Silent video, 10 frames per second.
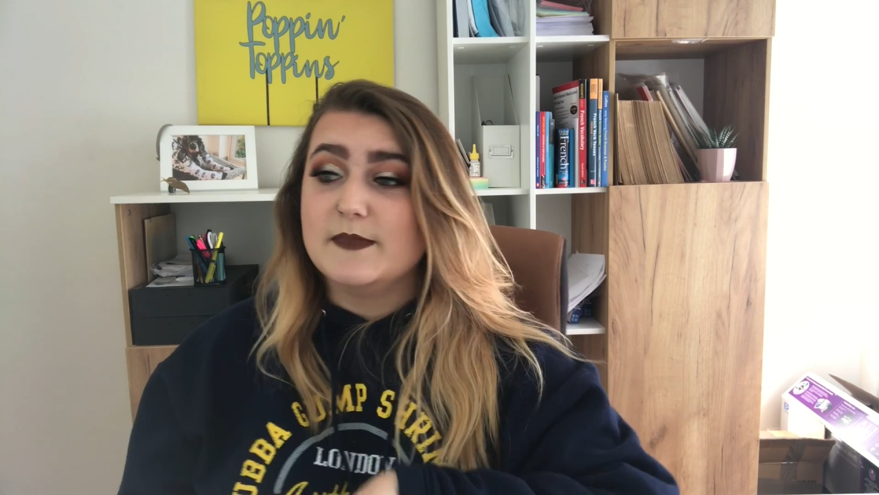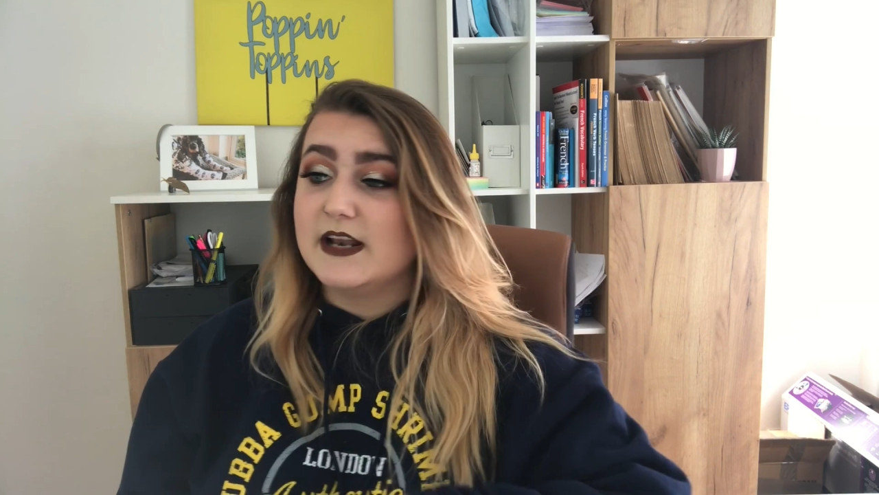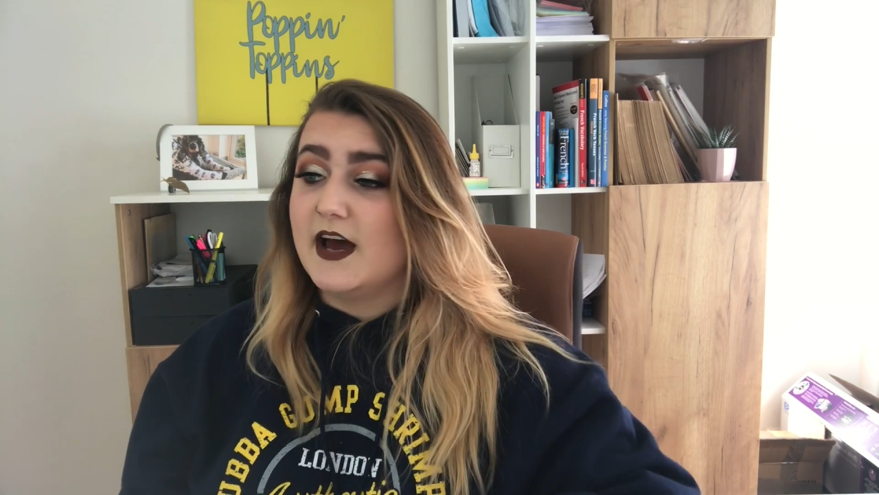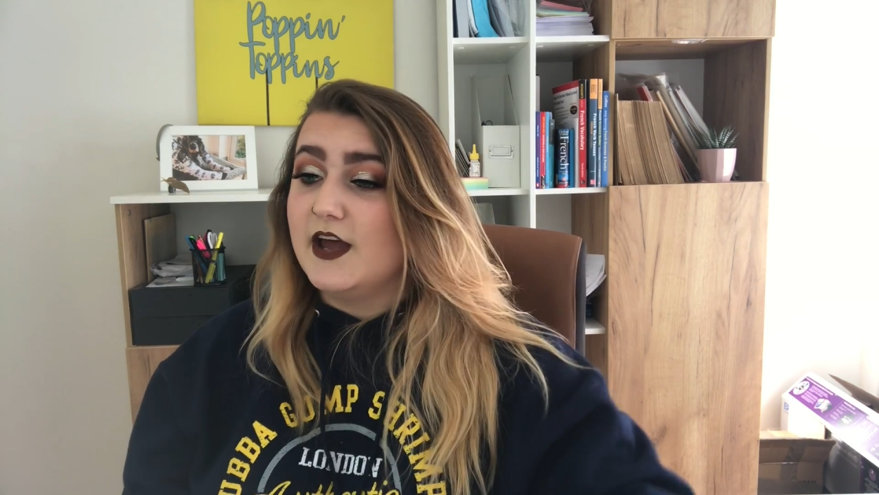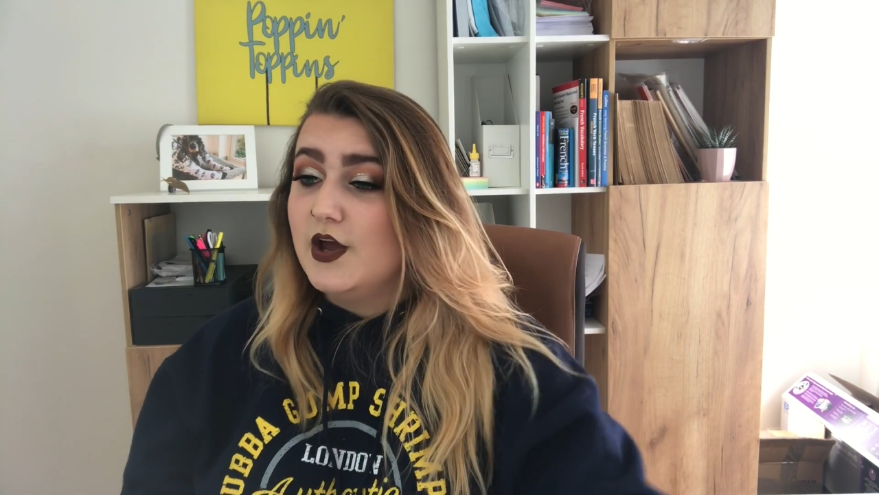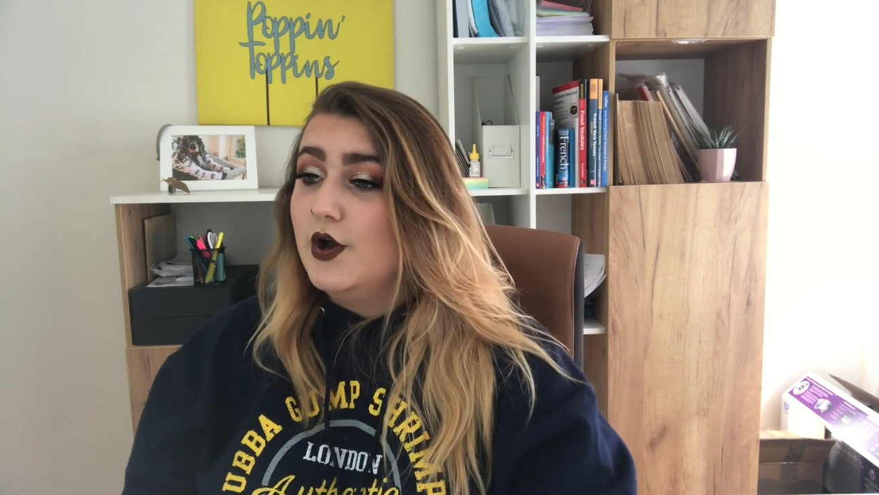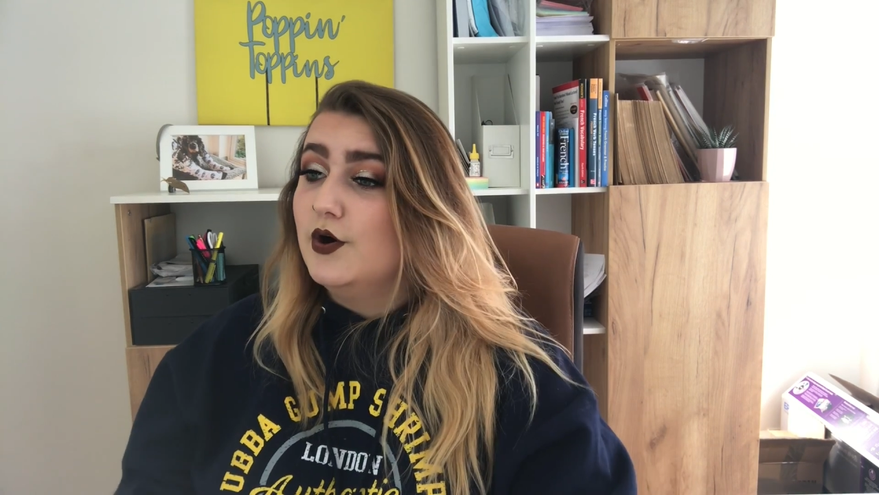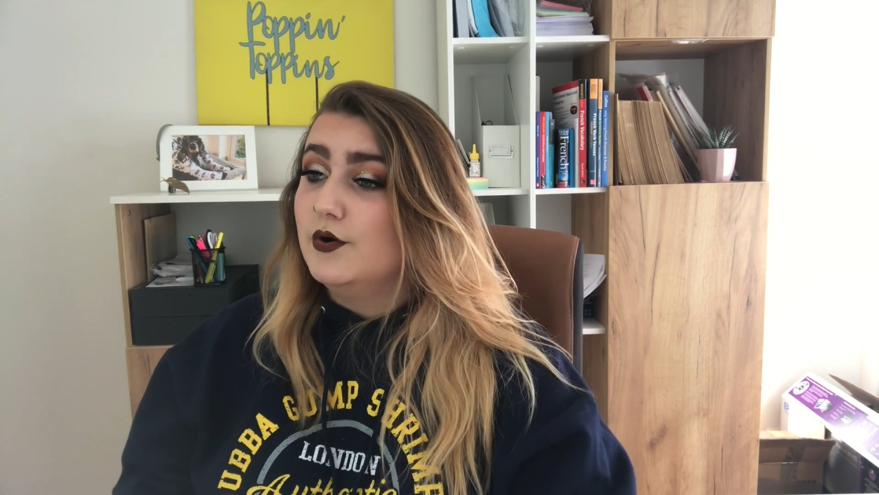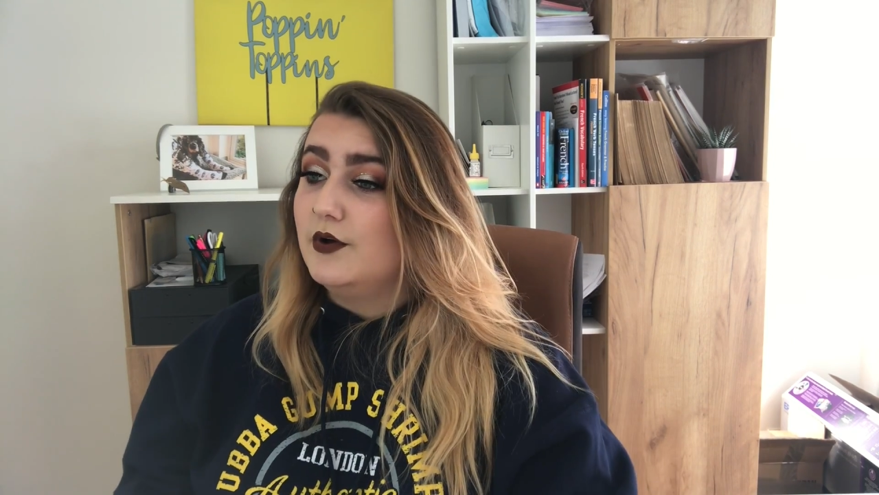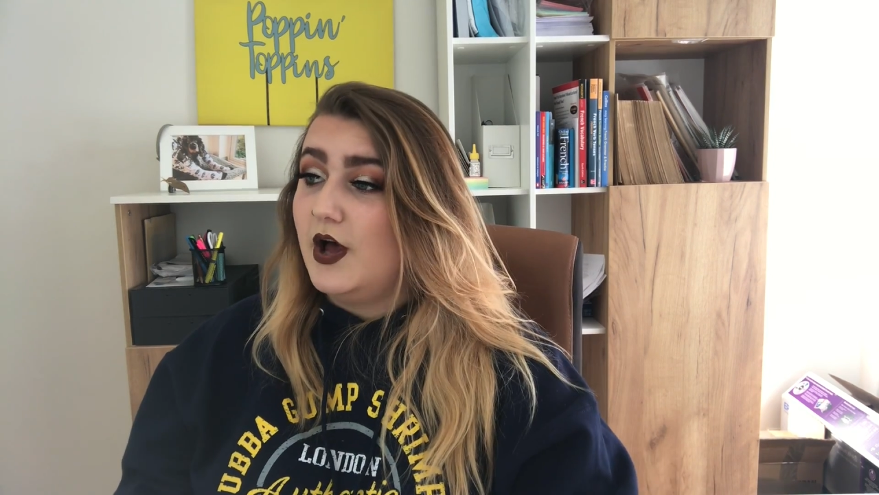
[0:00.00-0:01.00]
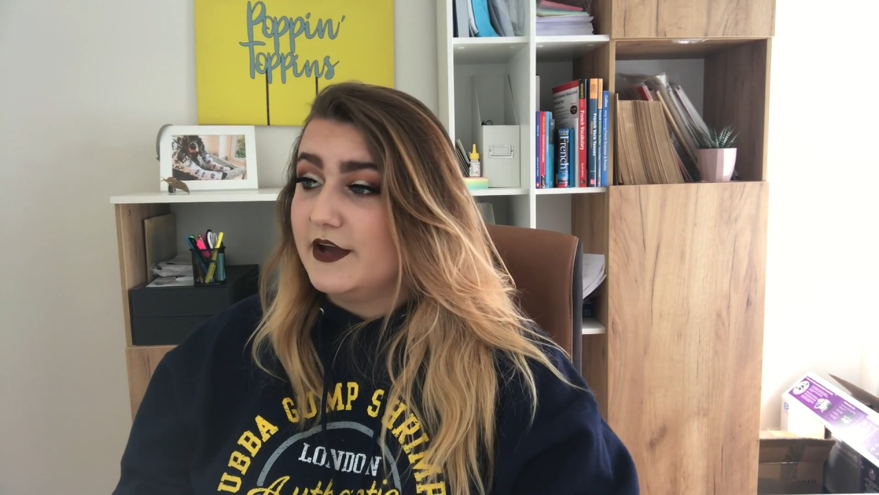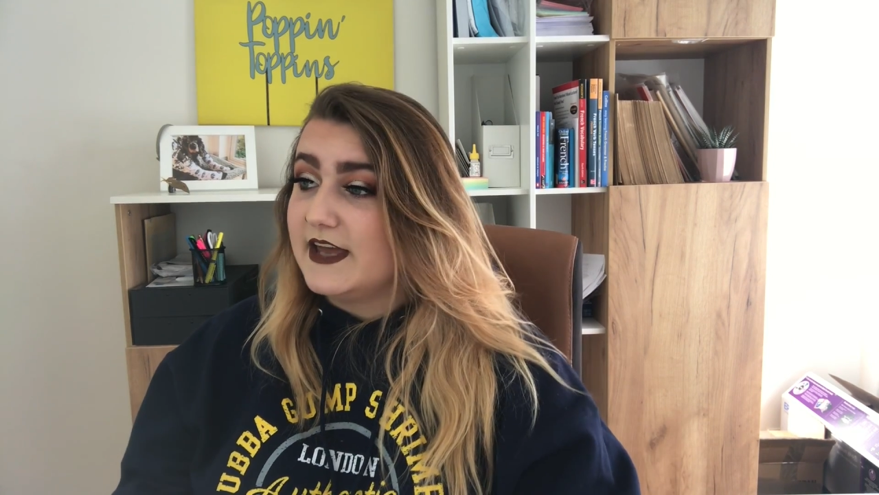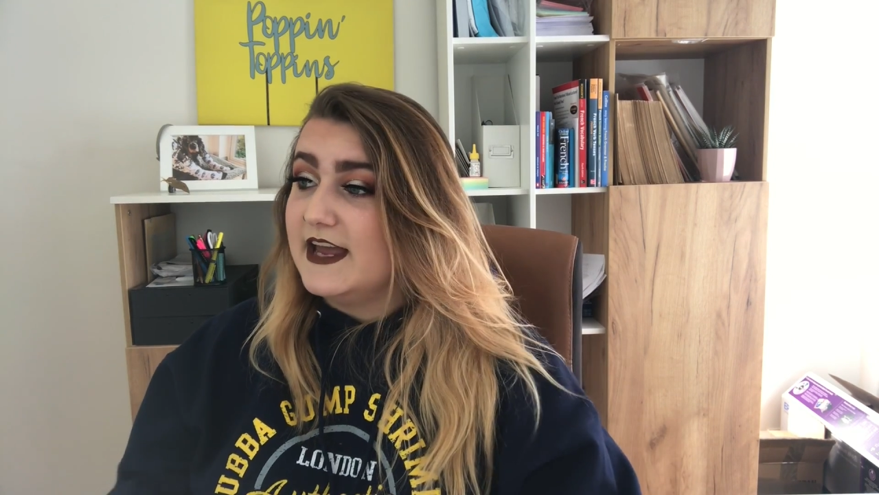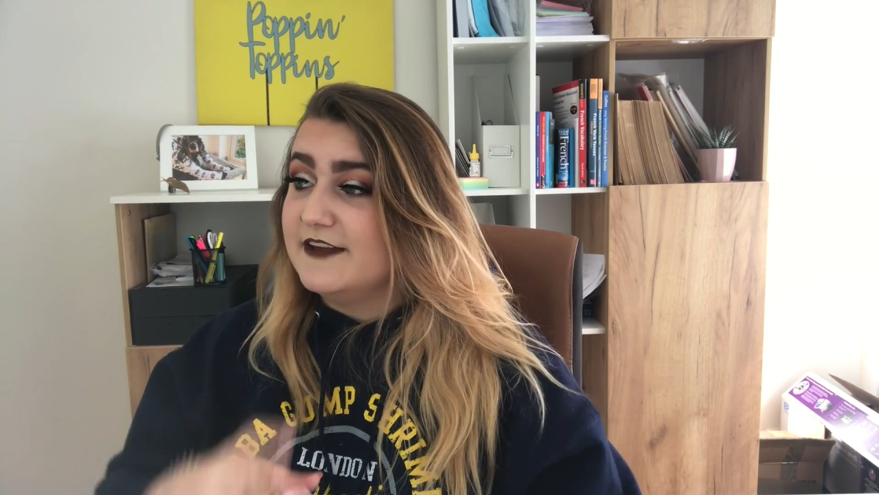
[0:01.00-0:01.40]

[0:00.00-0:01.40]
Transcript: and be like, okay,